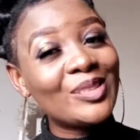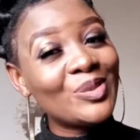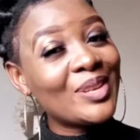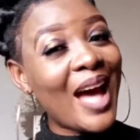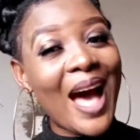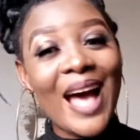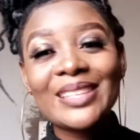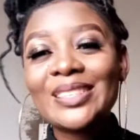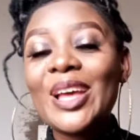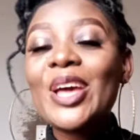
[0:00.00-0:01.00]
You
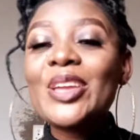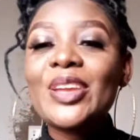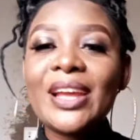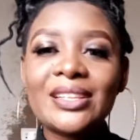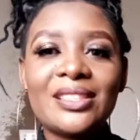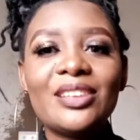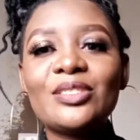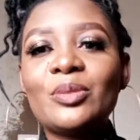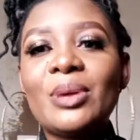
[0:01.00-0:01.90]
guys, thank you so